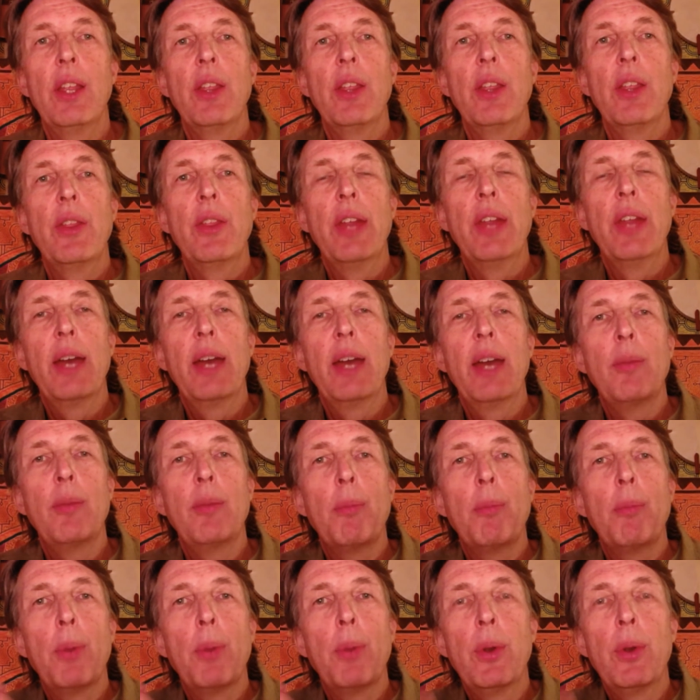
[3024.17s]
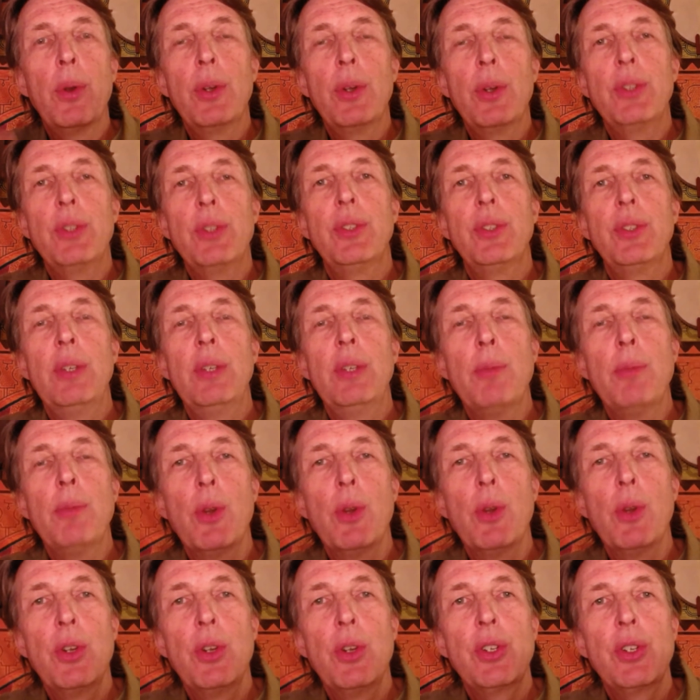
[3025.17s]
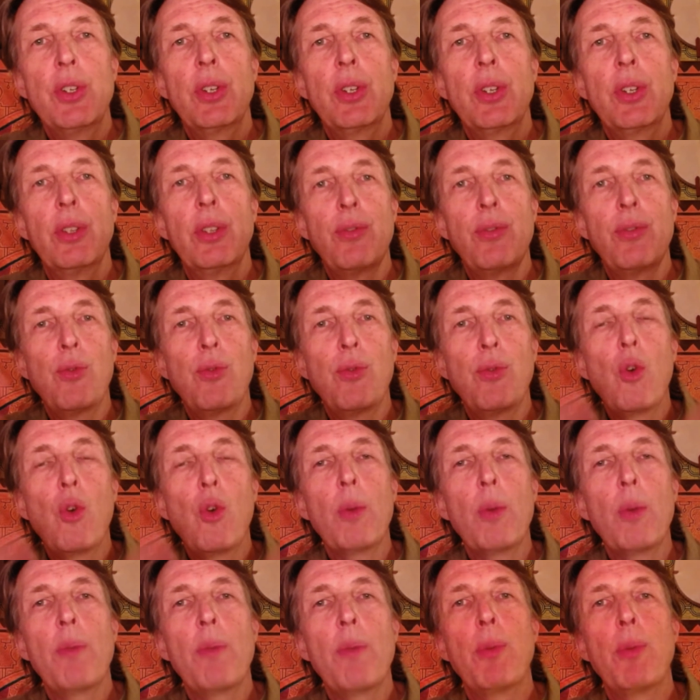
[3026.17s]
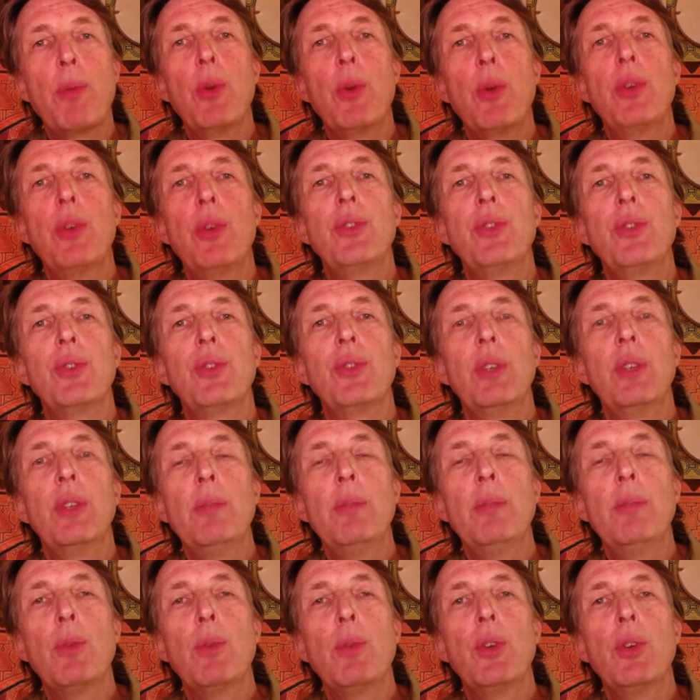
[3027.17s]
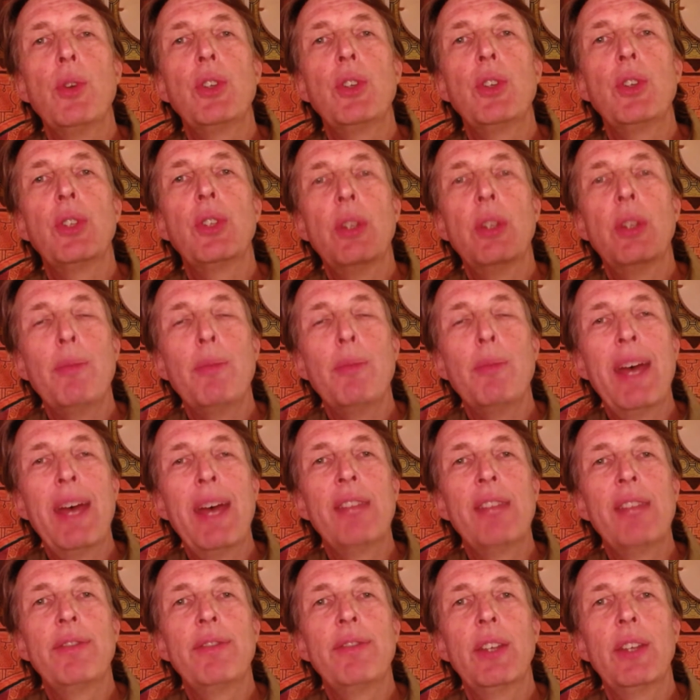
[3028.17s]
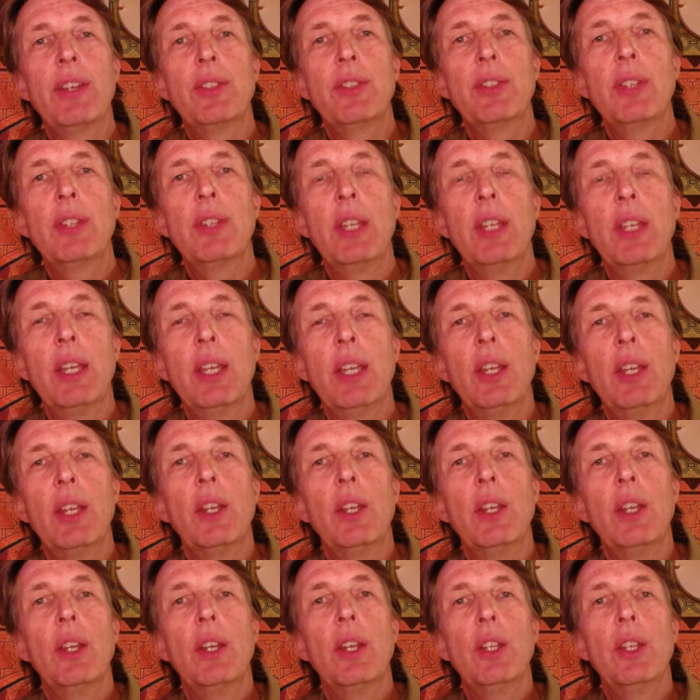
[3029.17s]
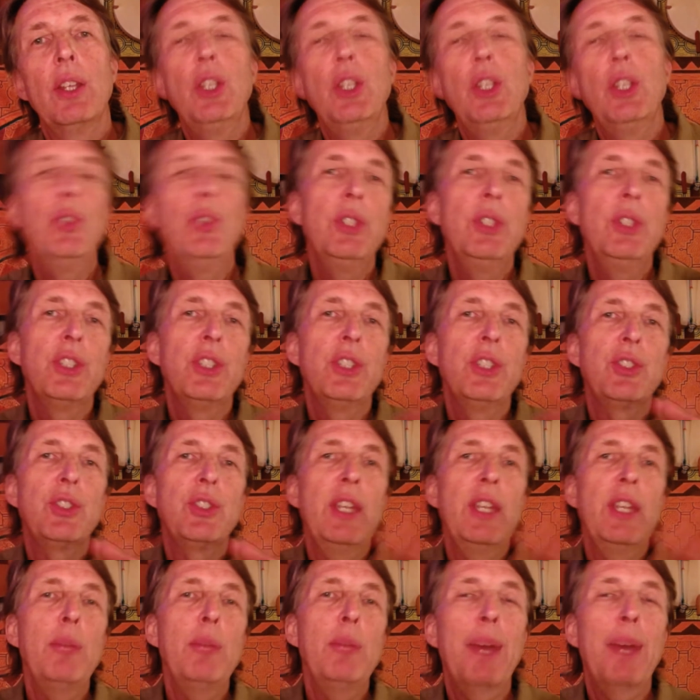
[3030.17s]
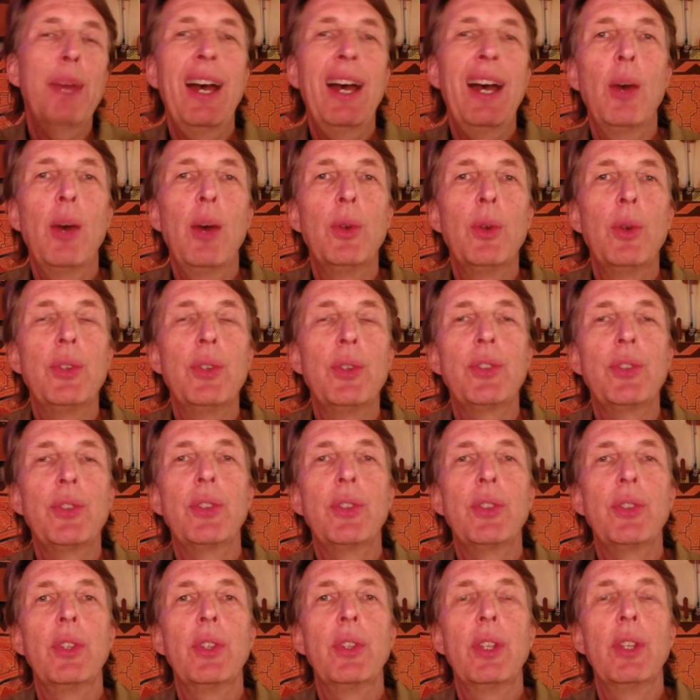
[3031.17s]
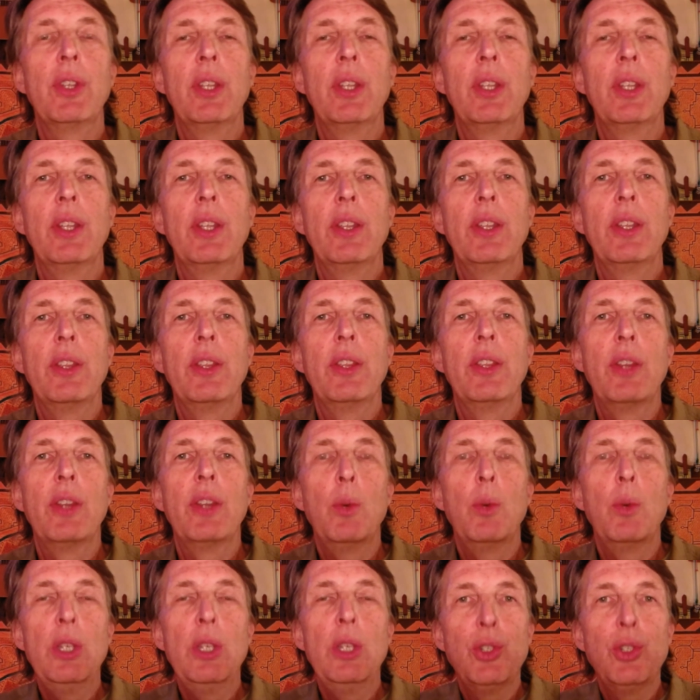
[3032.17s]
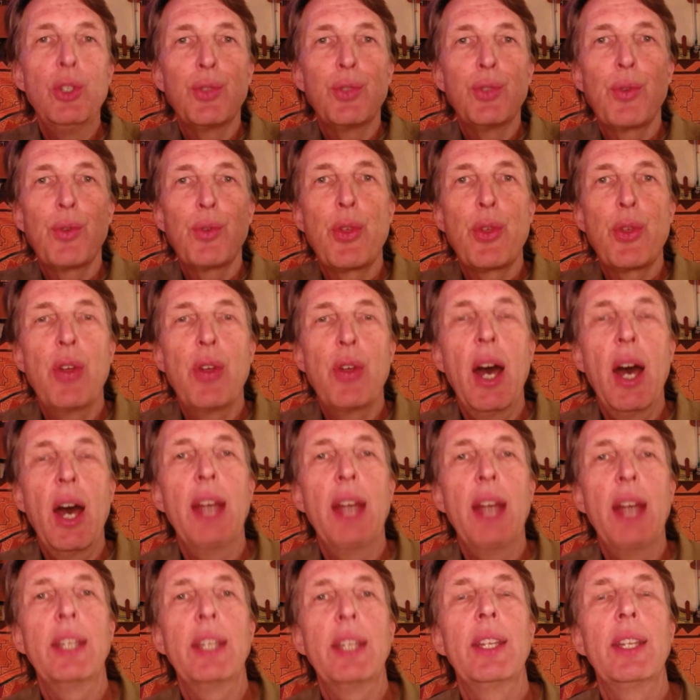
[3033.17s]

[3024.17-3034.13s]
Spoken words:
that birds emerged, the form of birds emerged and manifest using the same powers that we use for thought.